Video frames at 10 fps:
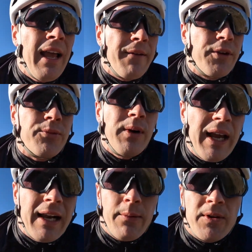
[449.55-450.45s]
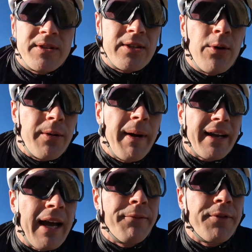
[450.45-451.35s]
if you really want to talk
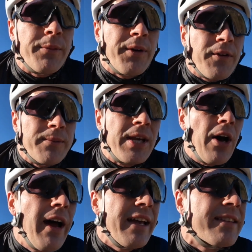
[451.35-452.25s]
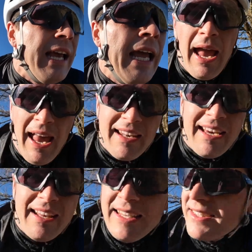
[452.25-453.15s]
about comfort from tires. And
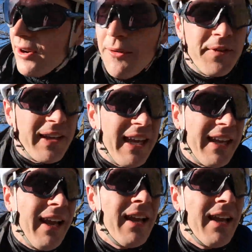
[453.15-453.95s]
let's not forget